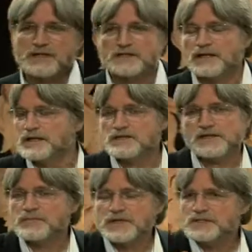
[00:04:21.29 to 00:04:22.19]
it
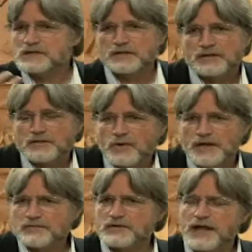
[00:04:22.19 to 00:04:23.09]
can be
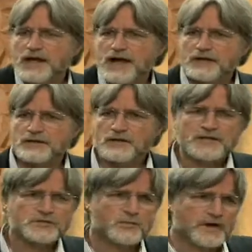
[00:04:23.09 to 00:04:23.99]
whatever that higher note
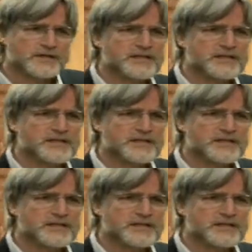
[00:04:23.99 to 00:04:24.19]
is. What is